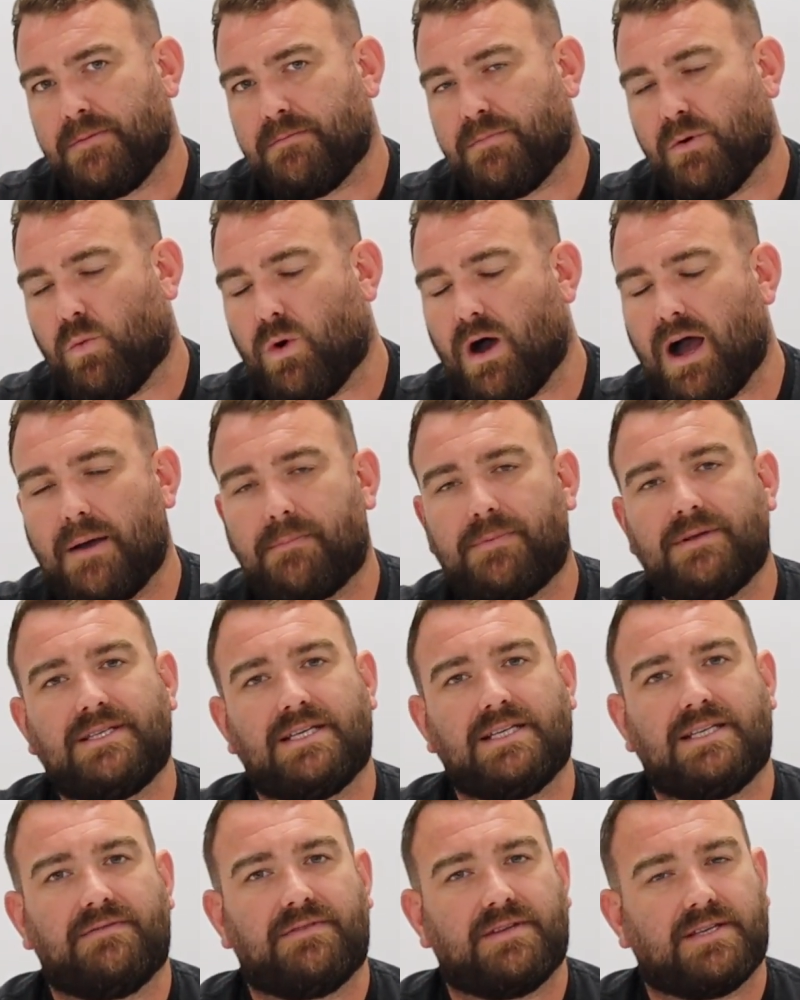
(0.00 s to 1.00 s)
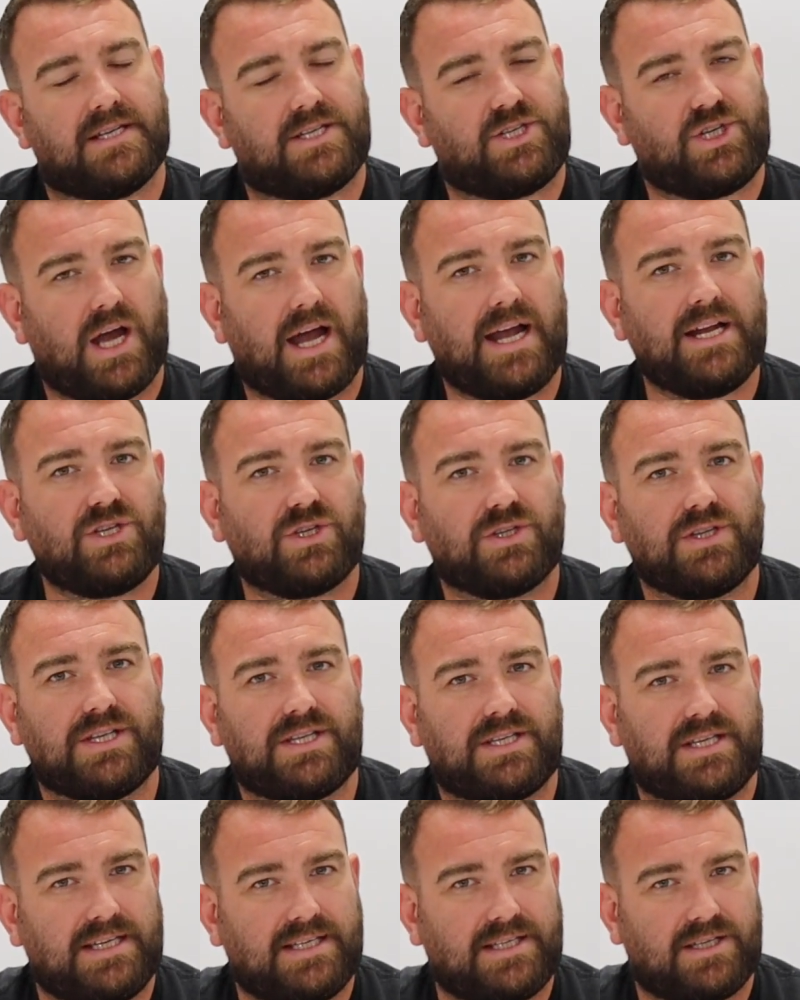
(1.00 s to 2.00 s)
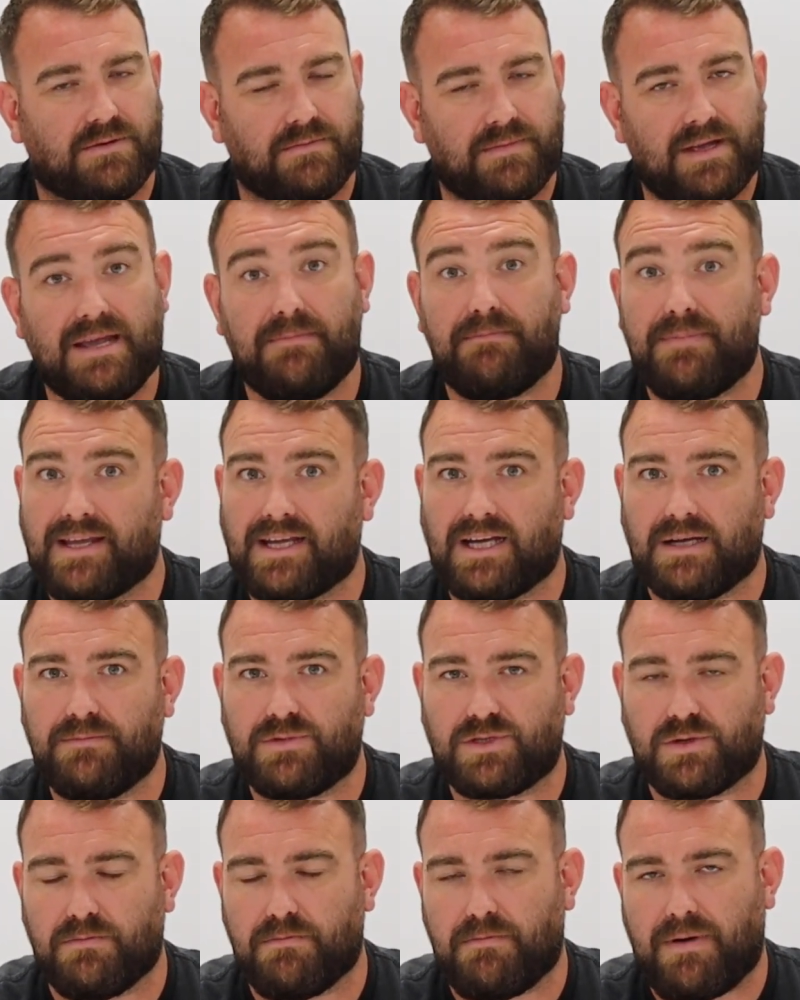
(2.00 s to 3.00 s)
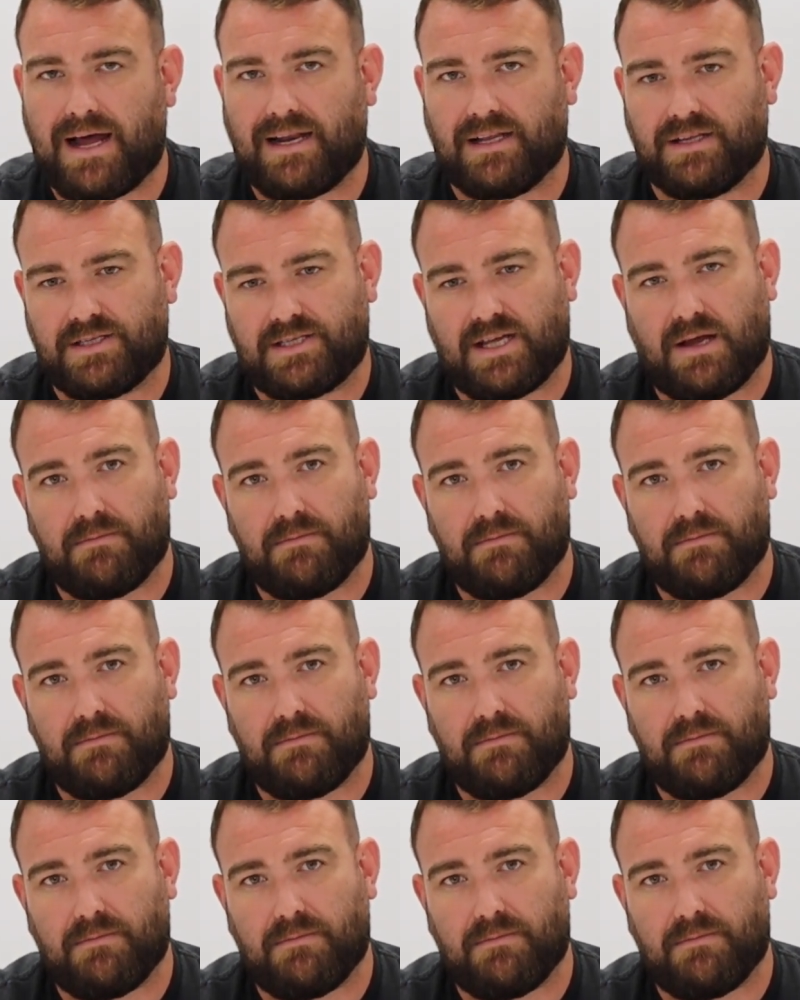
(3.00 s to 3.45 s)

but what happens is if there's a change on the system, it becomes unbalanced.